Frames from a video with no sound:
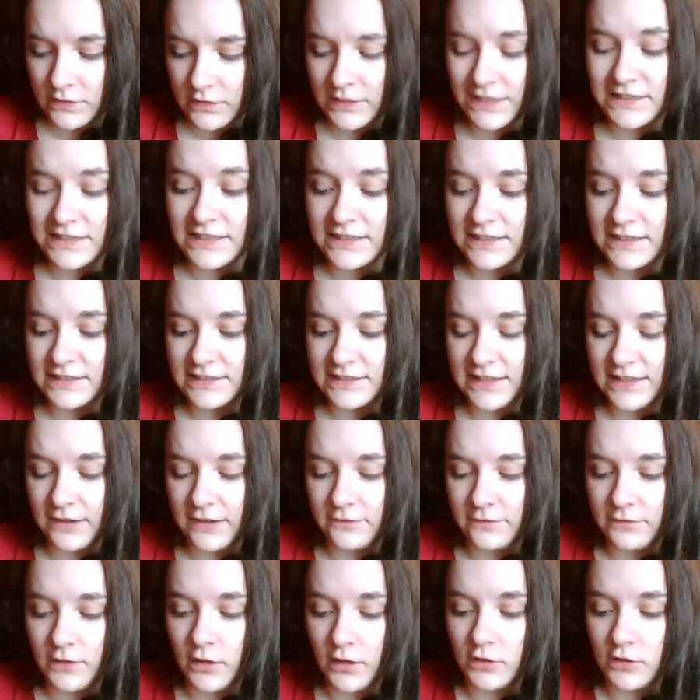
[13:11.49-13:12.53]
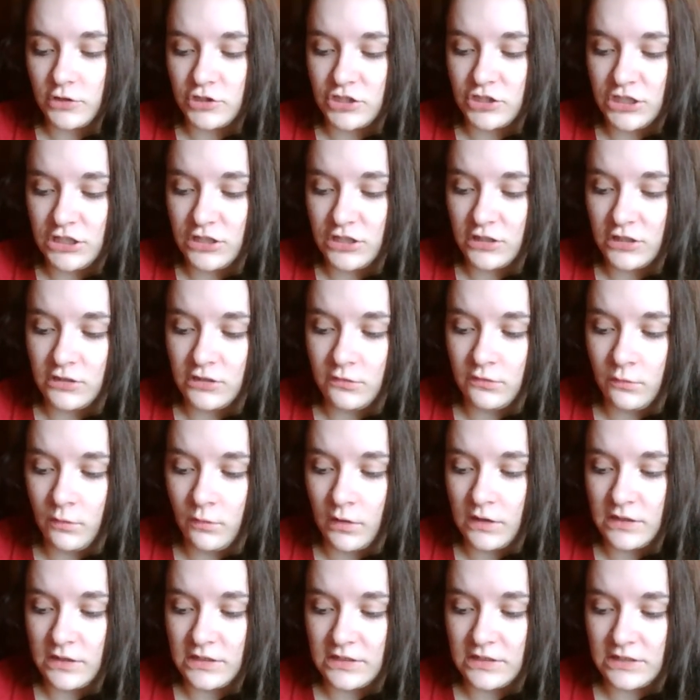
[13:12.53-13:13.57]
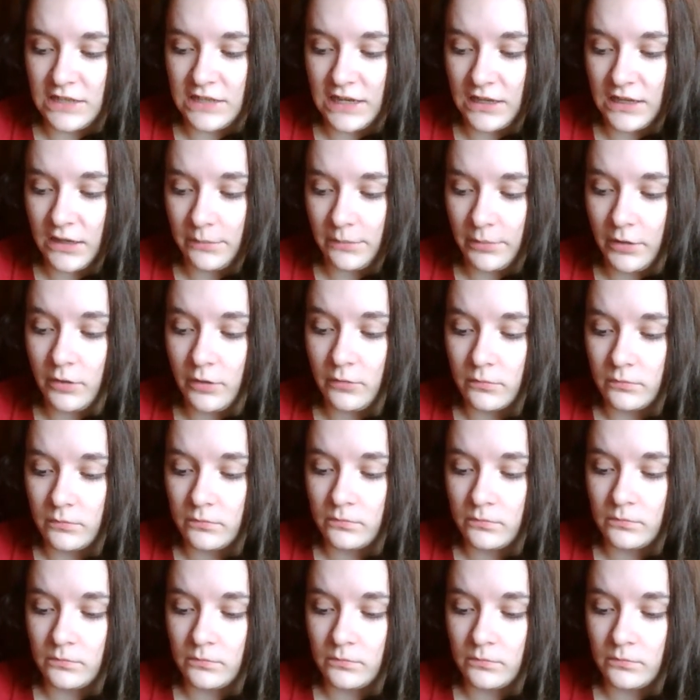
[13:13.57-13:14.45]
that's a design flaw. She doesn't want to stay up. Oh,